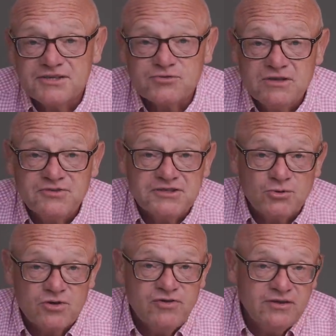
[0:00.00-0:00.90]
street
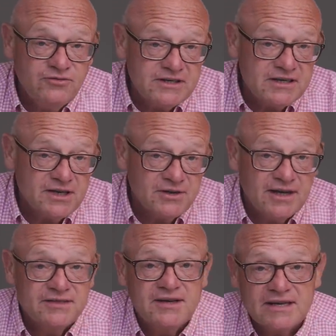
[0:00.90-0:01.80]
photography video
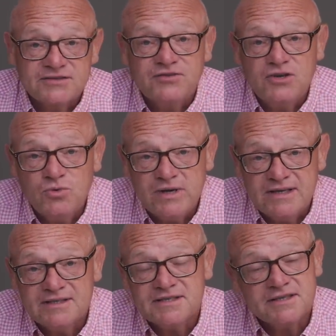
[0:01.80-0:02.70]
in the next few weeks.